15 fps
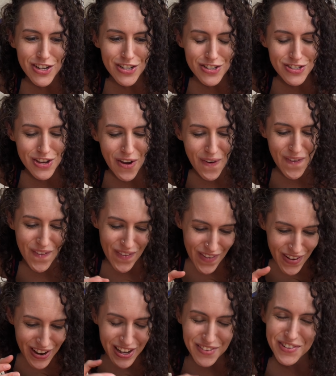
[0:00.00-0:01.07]
So
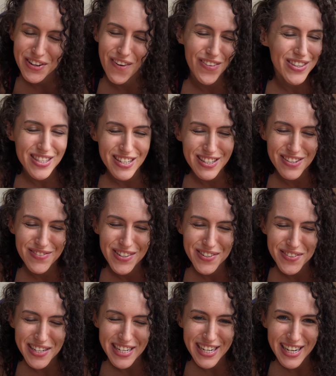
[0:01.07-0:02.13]
if you go and see the
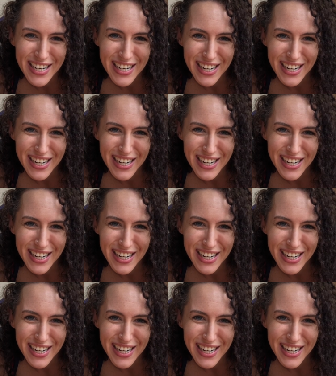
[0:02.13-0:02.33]
movie,